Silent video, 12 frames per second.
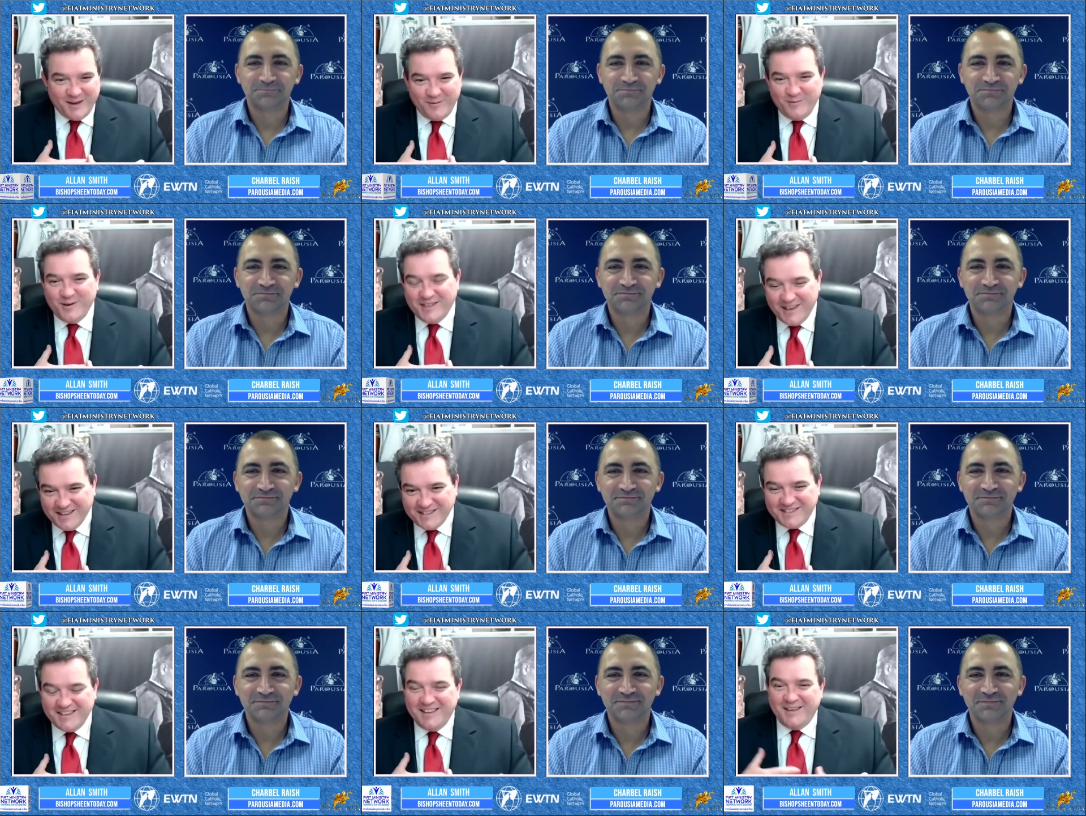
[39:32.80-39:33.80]
Speaker 1: with
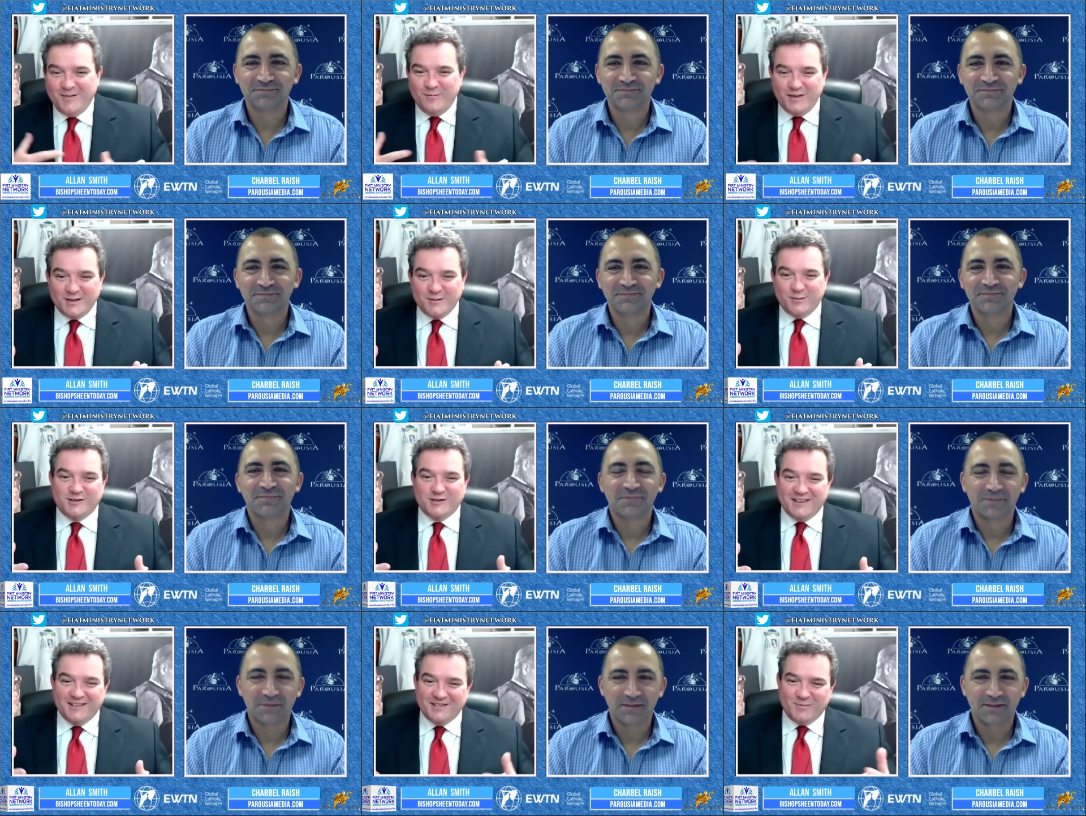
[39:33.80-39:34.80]
us miserable
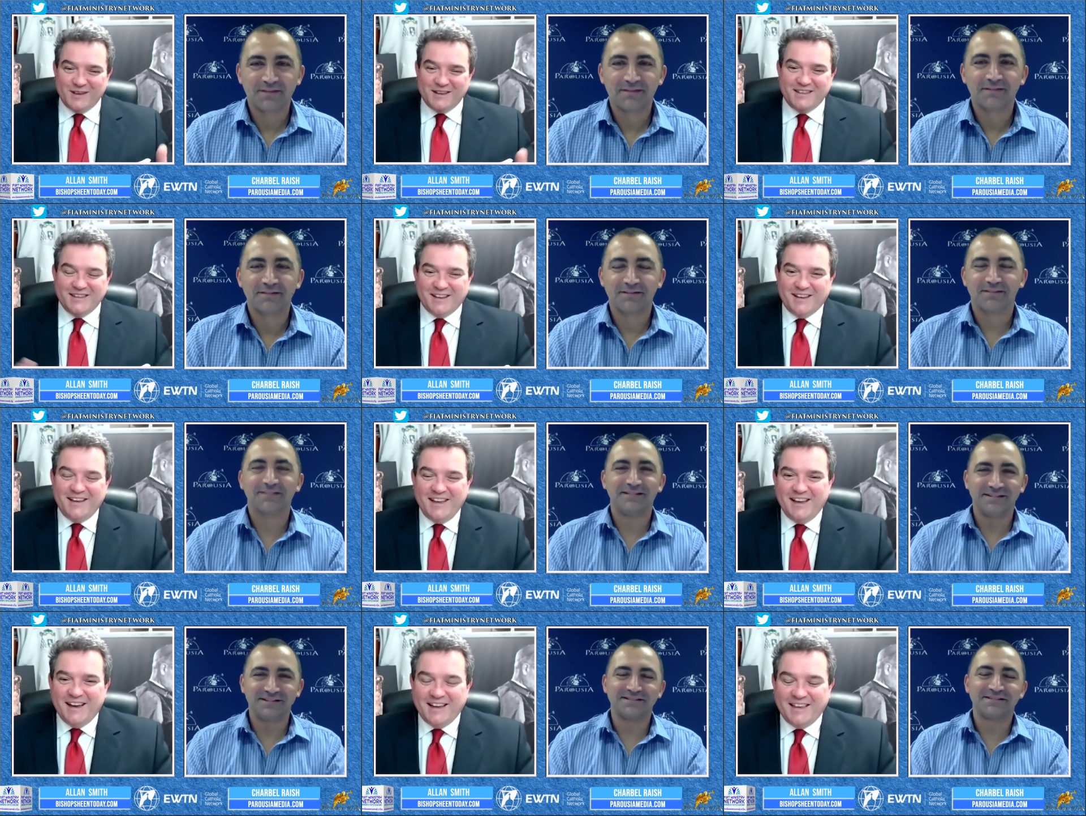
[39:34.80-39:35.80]
sinners. But
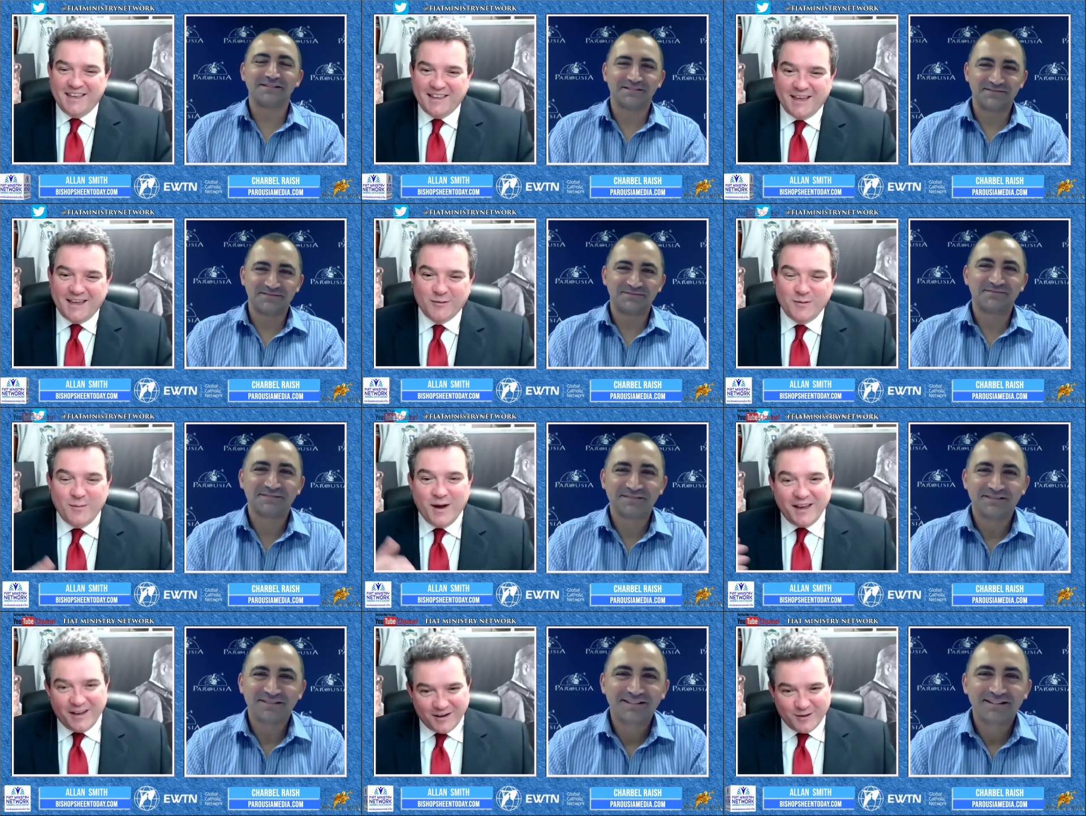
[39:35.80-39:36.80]
again, that'll be
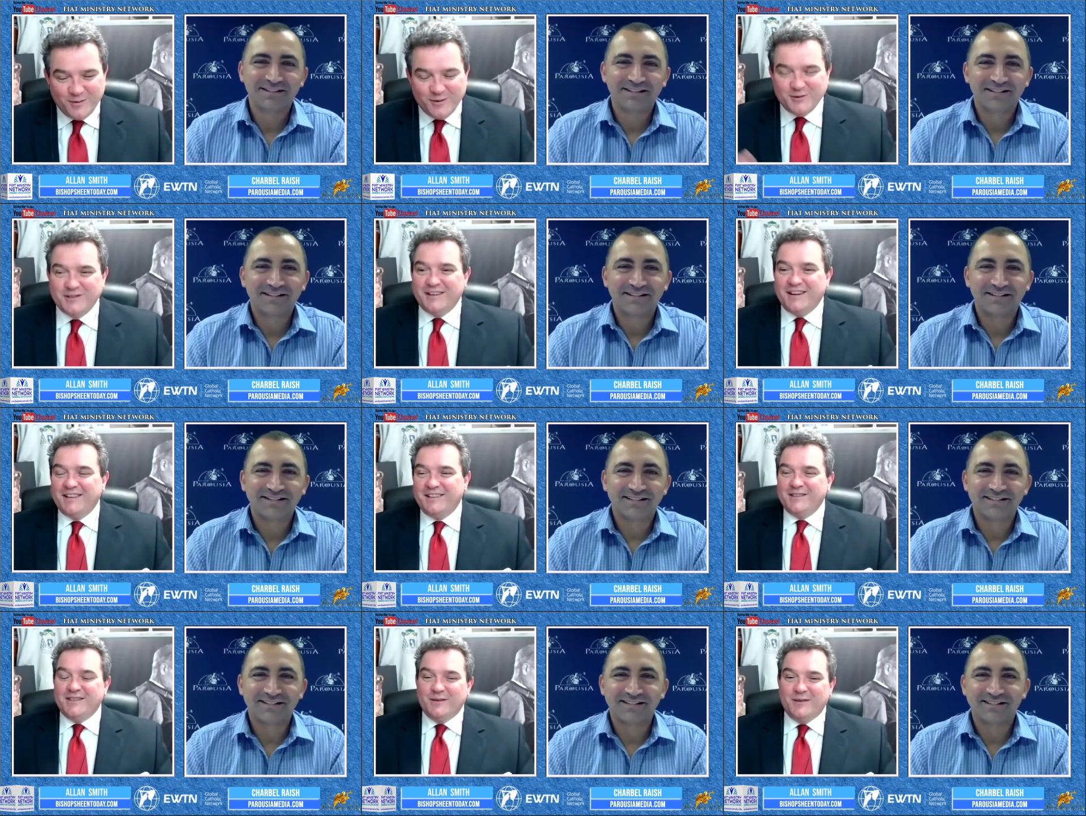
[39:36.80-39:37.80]
my contribution
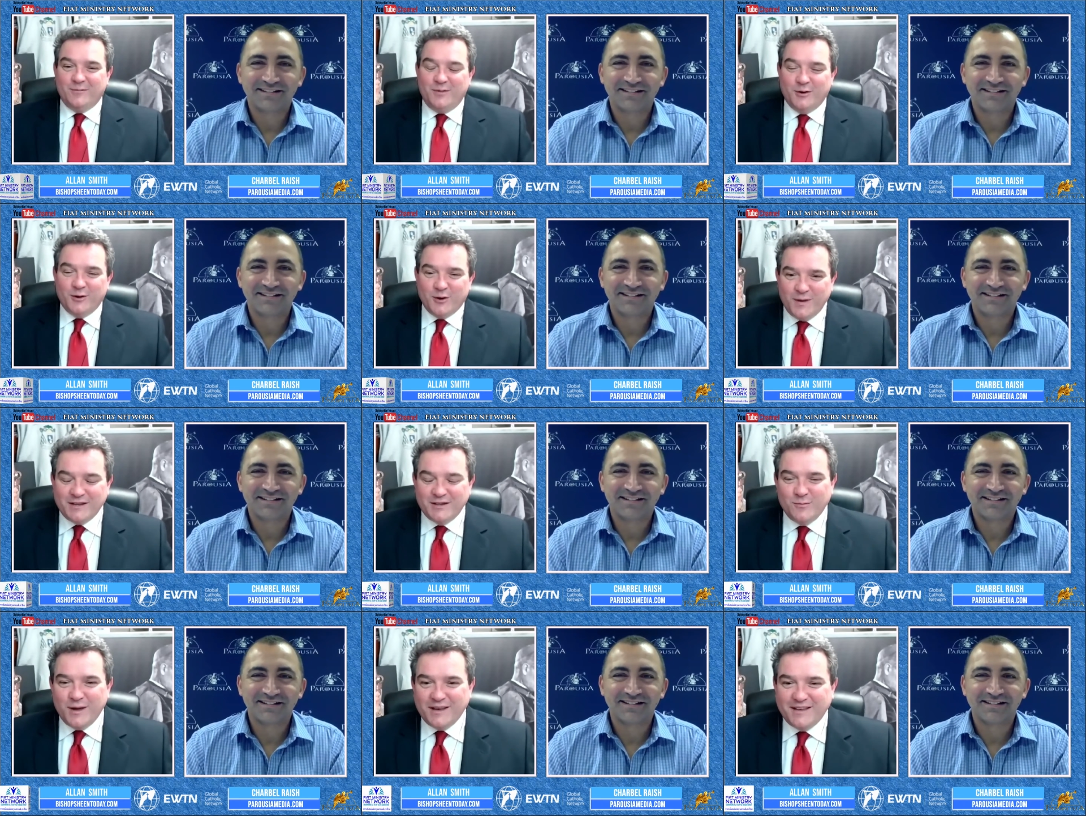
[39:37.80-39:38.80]
to the
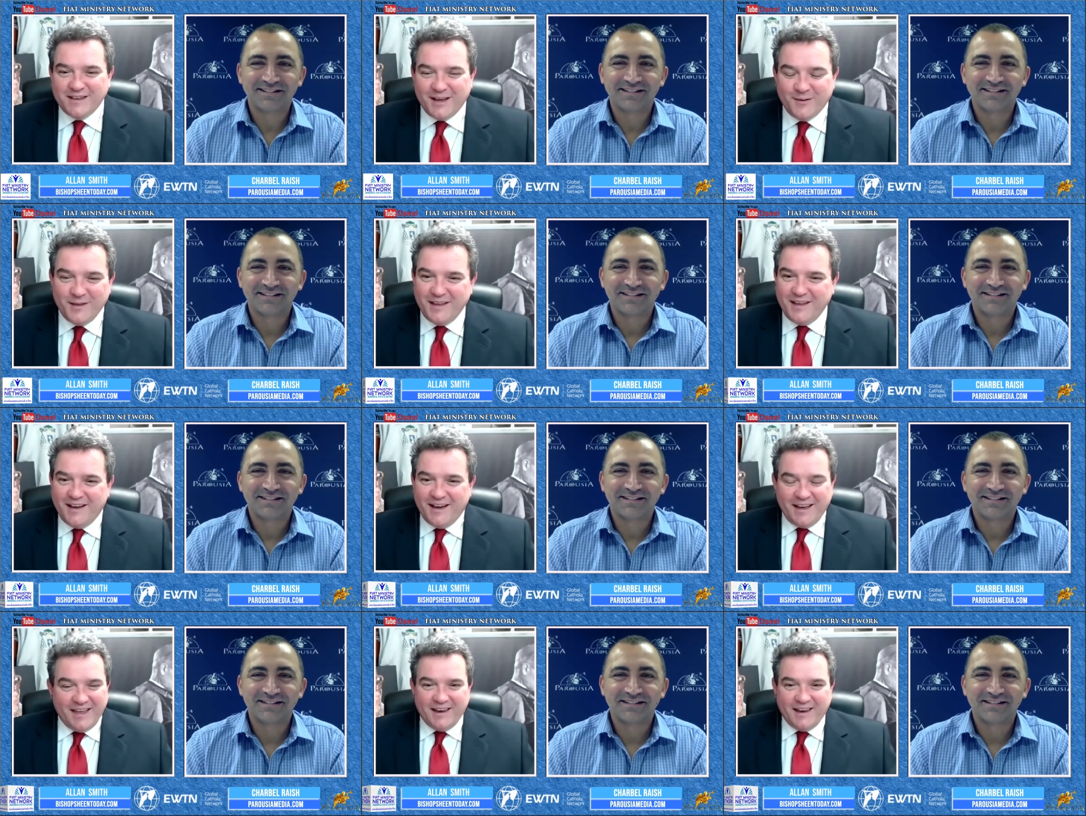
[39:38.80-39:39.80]
pilgrimage. But
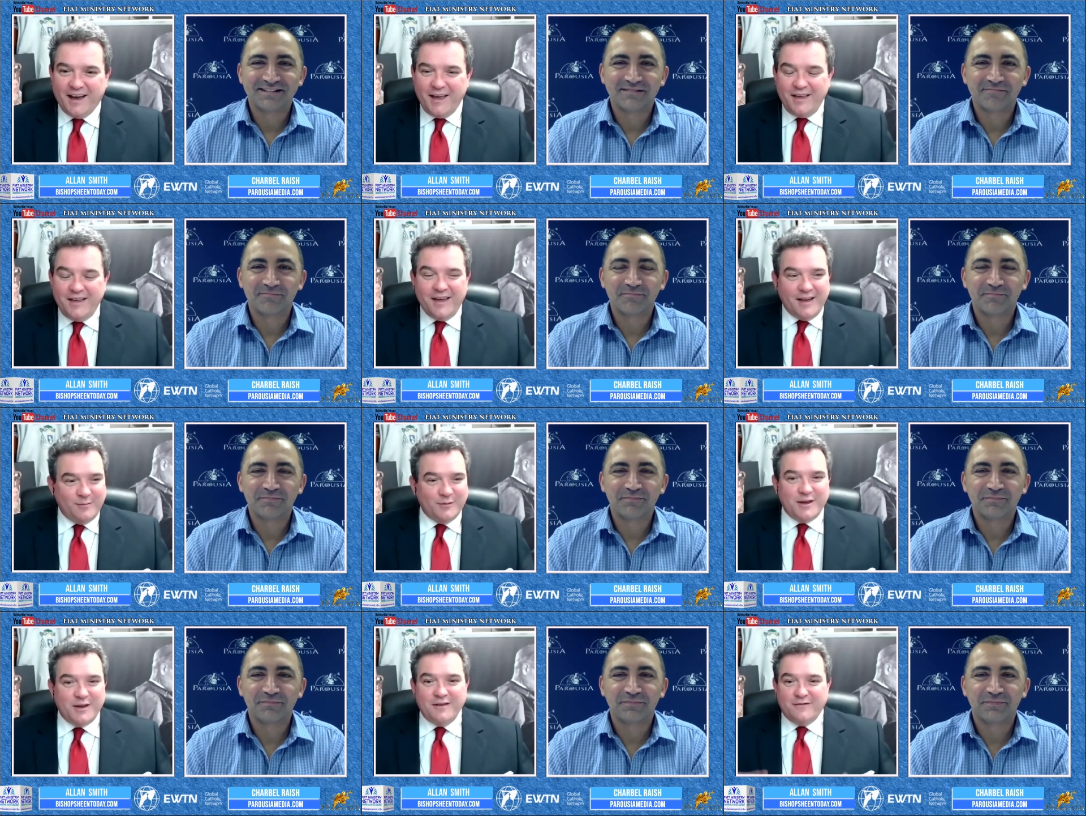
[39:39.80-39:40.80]
again, I am
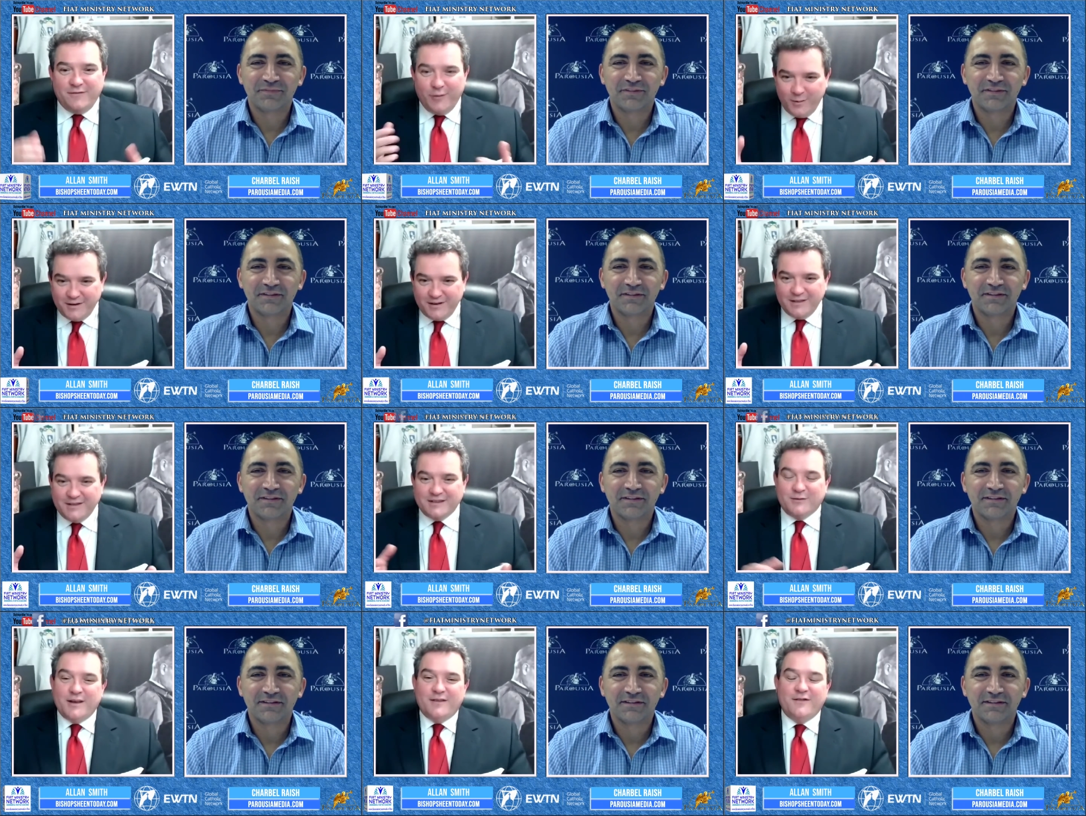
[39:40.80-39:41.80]
looking forward to this
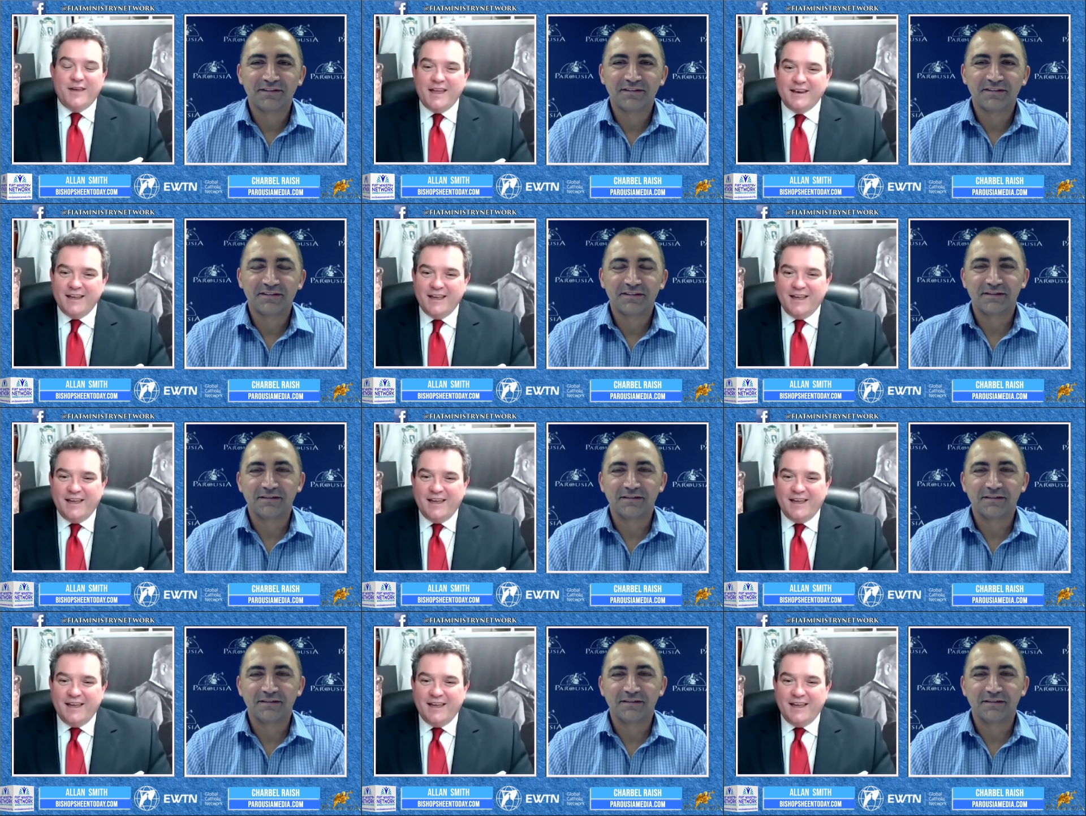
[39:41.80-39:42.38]
great event.